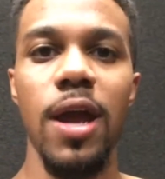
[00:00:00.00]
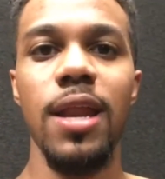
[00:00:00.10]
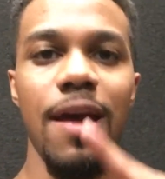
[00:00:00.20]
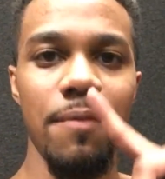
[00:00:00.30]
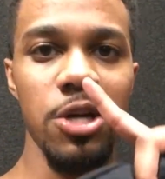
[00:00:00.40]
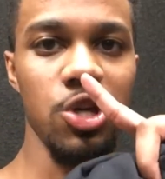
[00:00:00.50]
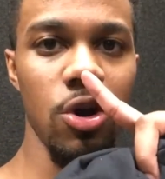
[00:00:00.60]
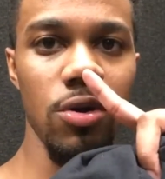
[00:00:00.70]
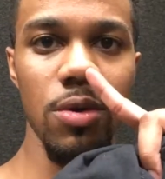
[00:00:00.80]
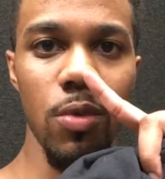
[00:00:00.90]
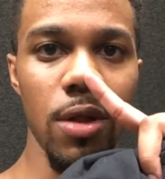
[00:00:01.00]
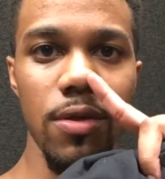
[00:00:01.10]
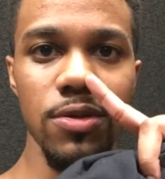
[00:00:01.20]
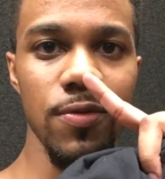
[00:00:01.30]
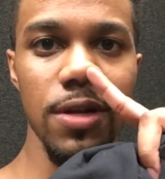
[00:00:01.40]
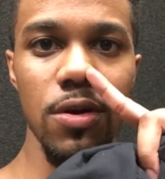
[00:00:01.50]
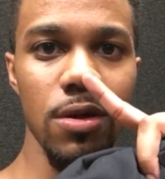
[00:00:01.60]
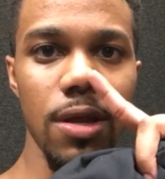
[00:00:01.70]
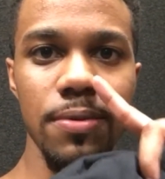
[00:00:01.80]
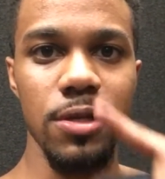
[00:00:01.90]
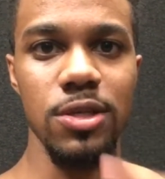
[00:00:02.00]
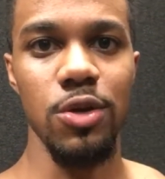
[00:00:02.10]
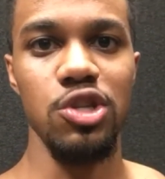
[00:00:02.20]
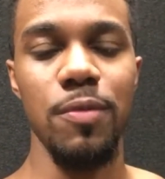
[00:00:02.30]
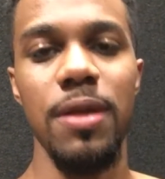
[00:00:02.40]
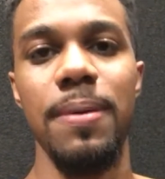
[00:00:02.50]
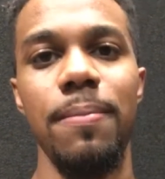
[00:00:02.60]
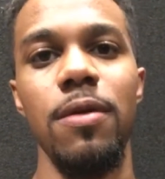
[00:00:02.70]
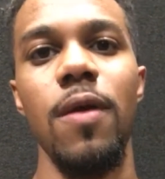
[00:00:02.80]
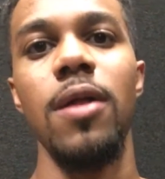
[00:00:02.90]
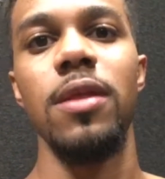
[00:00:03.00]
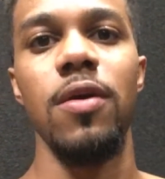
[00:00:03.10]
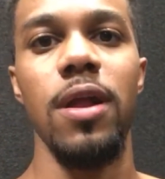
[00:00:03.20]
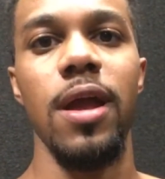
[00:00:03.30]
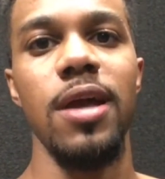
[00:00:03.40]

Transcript: I had to have my shirt on one of those video clips because there were so many people around there, and I